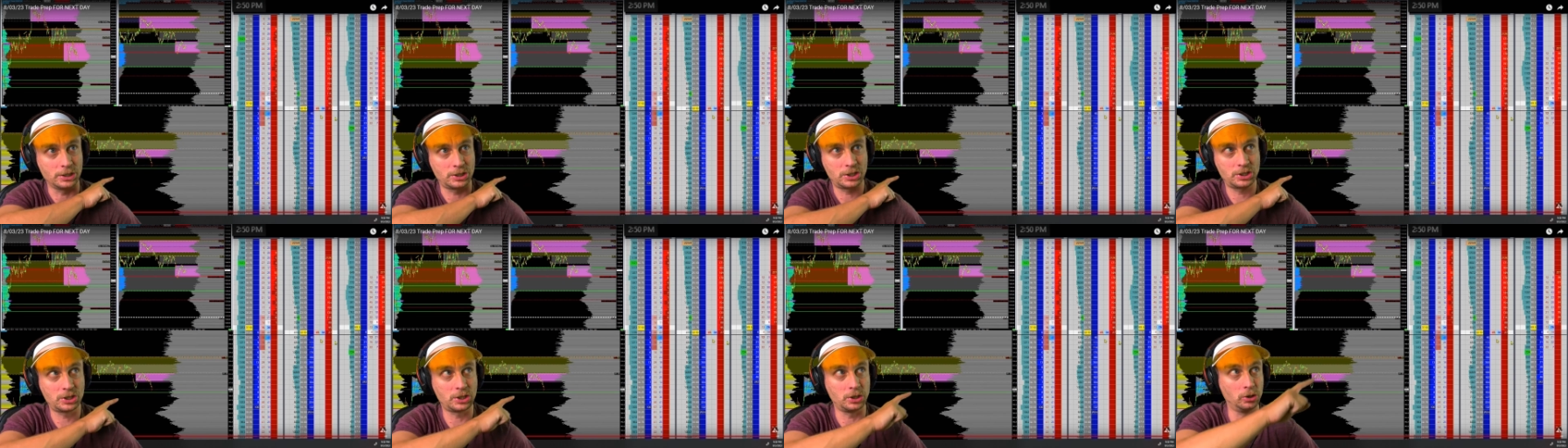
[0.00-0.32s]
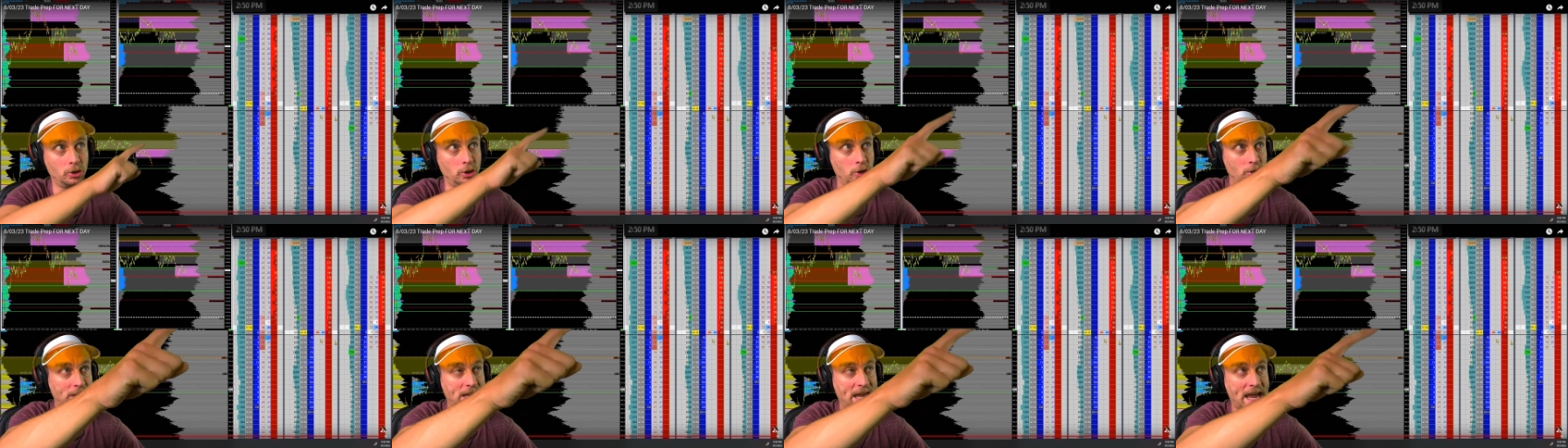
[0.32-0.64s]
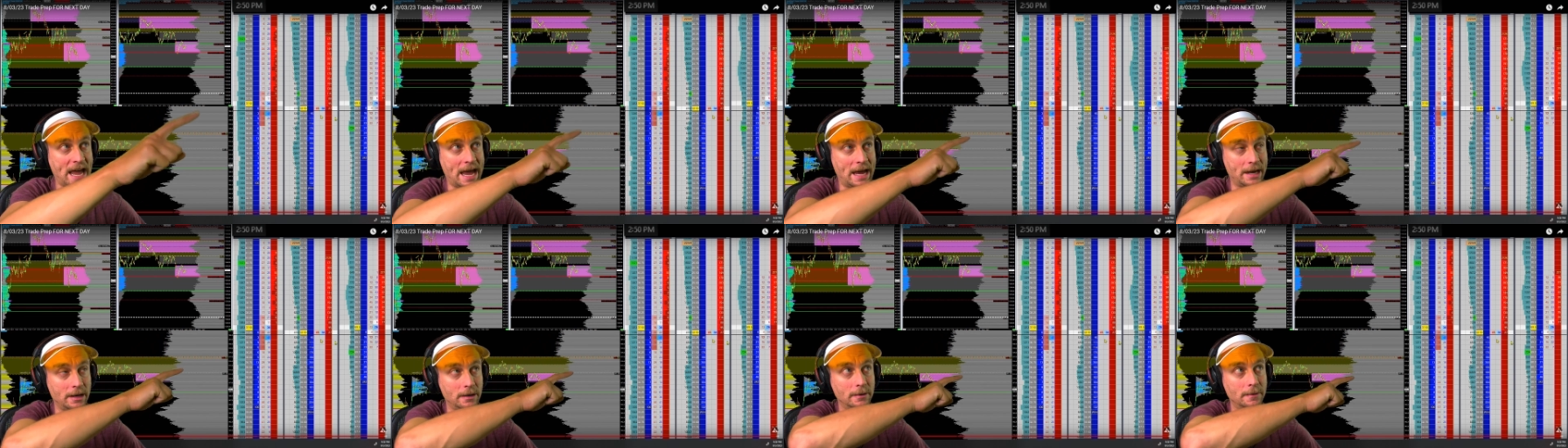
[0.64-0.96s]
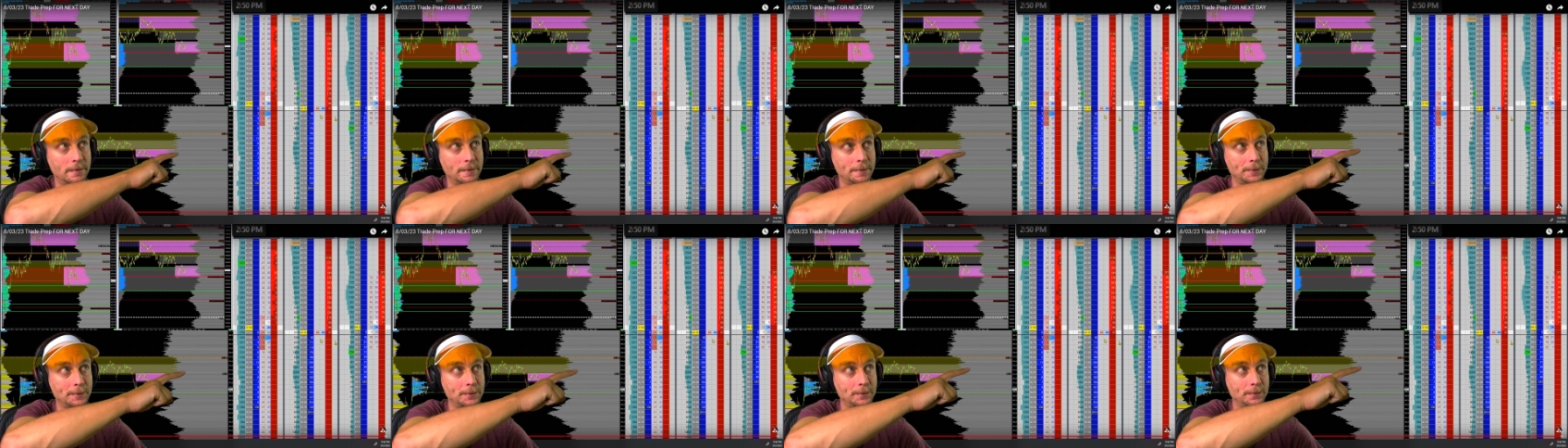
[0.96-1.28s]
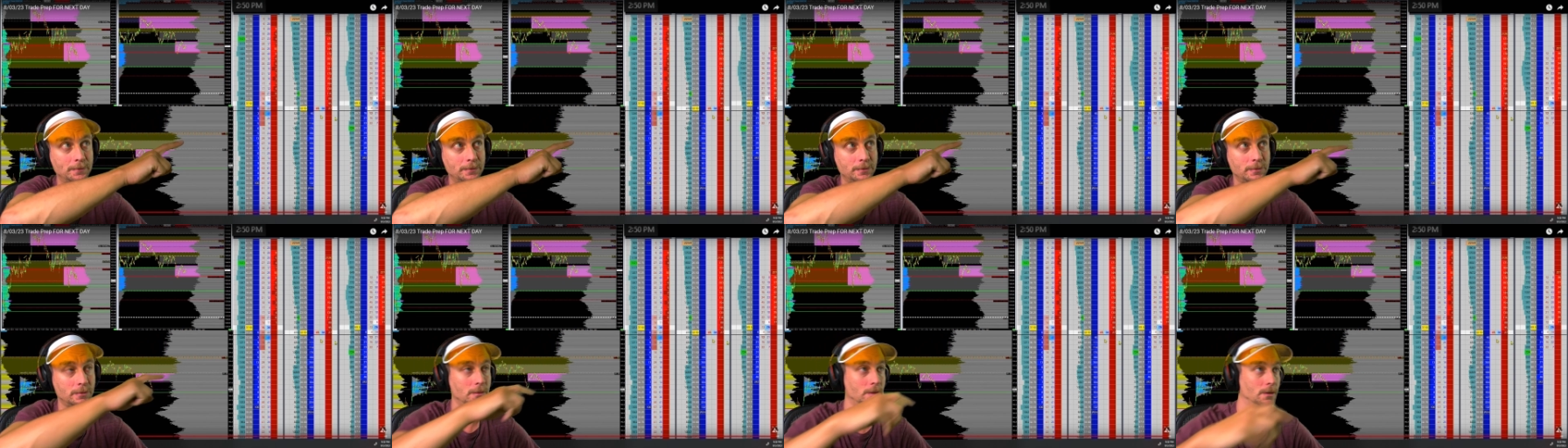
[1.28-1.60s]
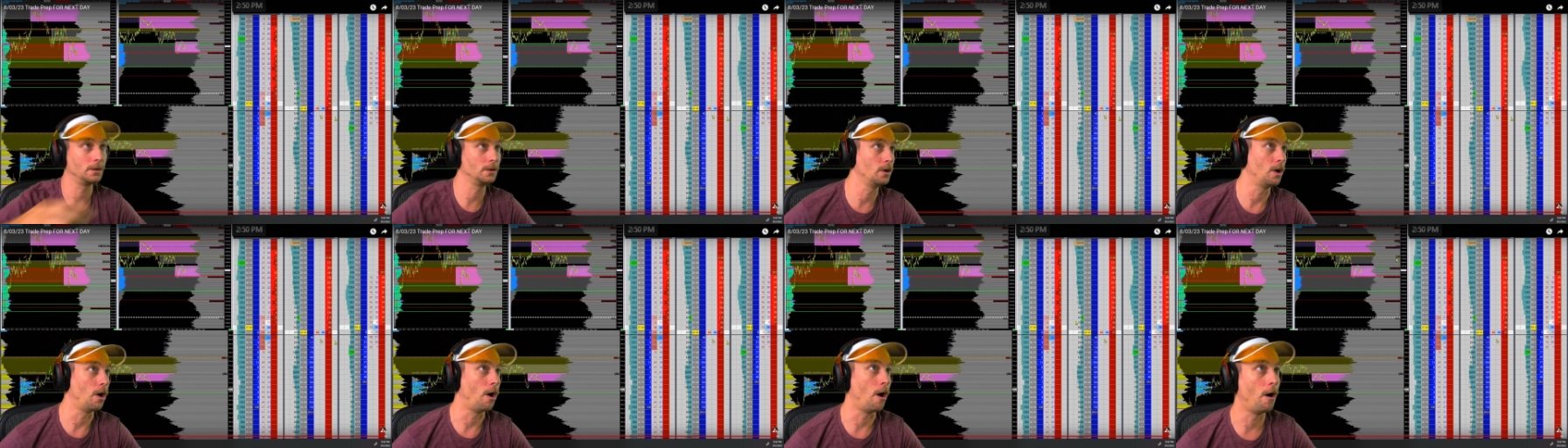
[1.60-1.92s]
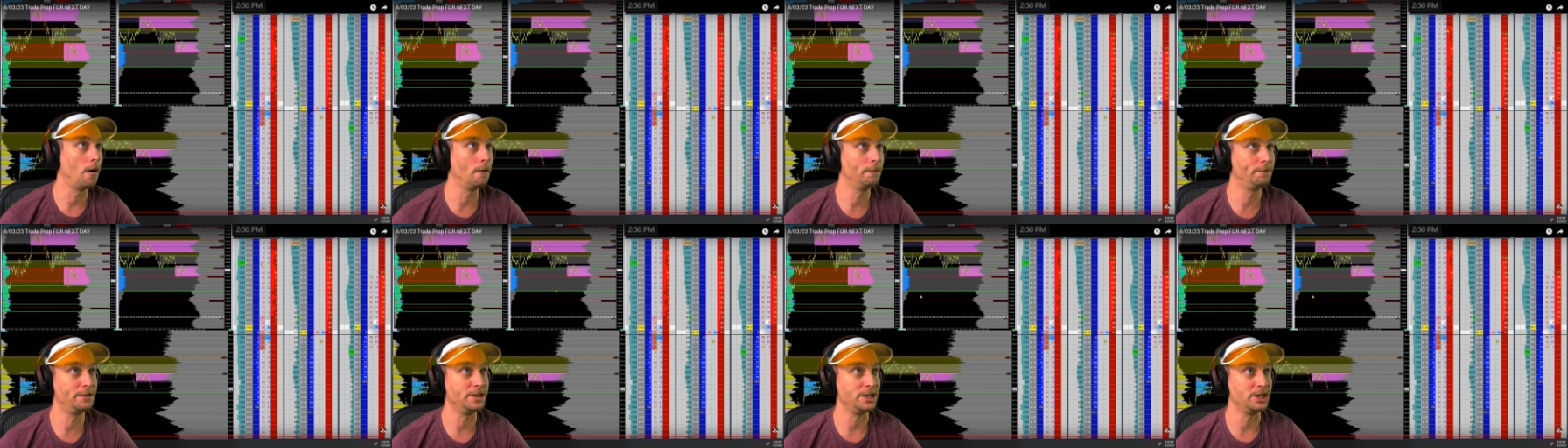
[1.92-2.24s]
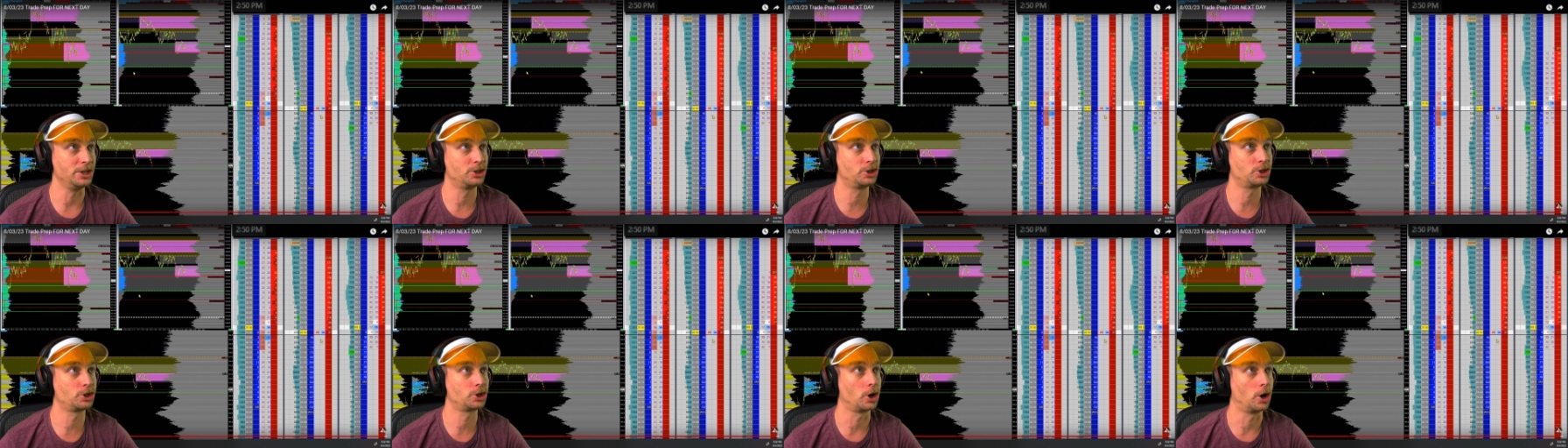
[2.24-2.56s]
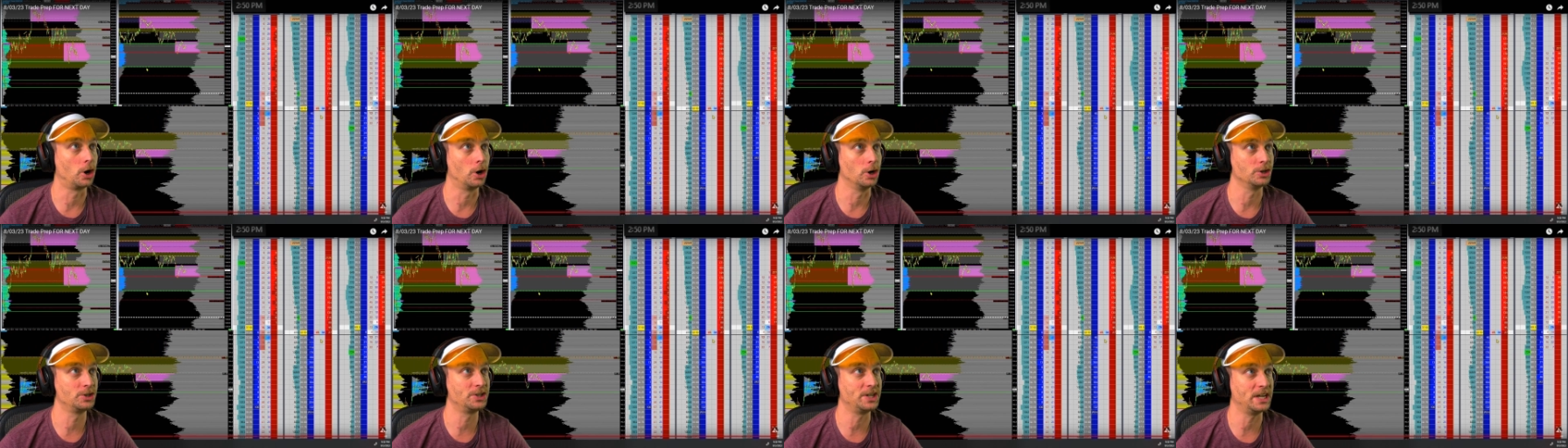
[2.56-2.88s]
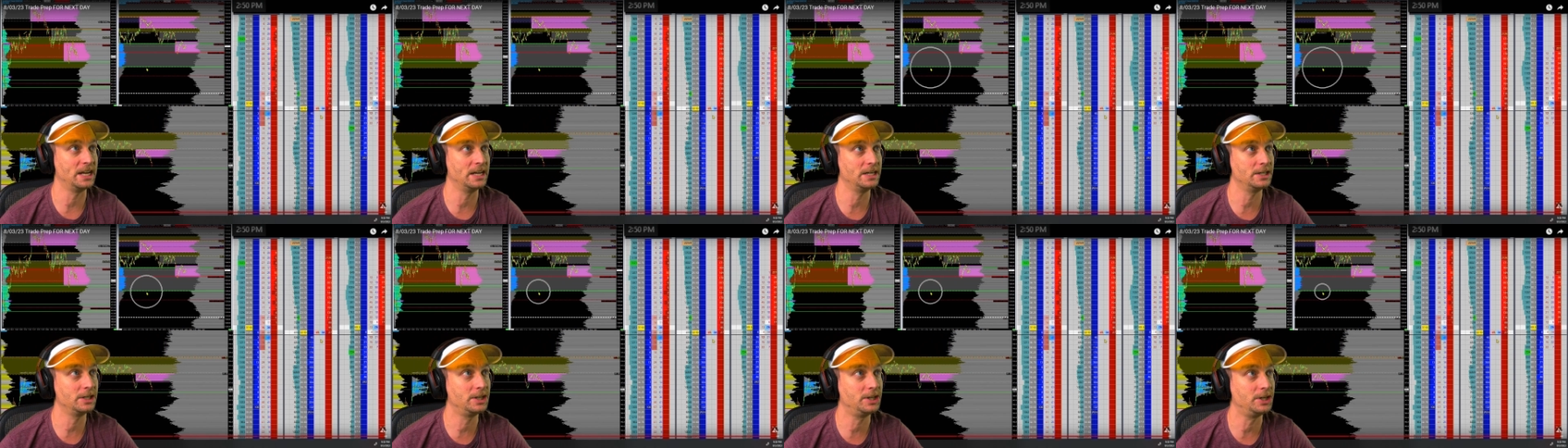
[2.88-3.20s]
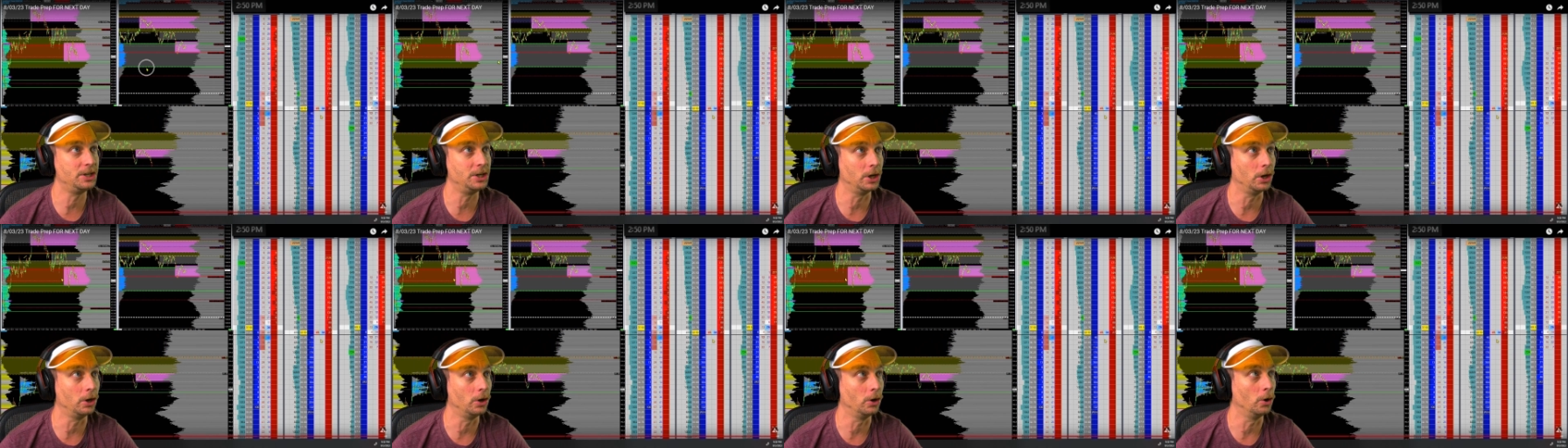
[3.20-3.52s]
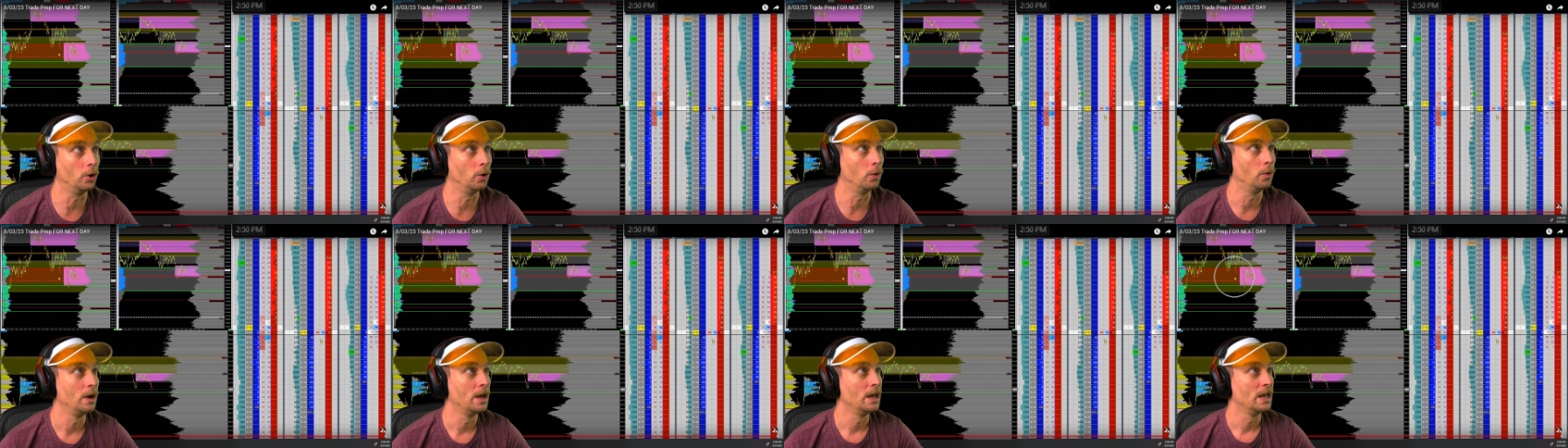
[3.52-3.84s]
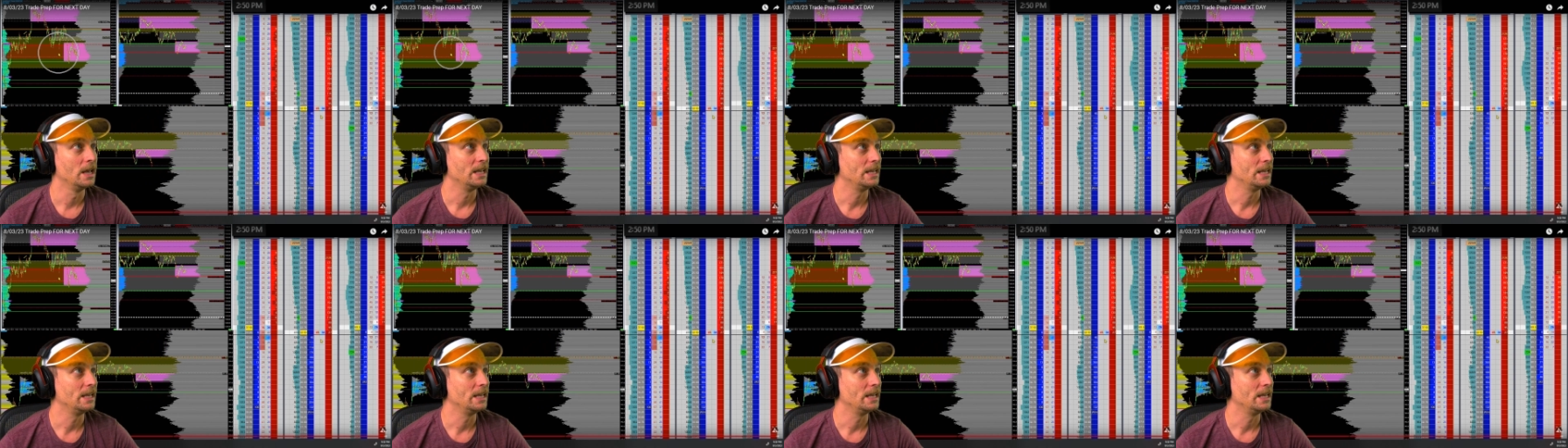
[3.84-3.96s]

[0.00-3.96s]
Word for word: to look at all of these charts, NQ,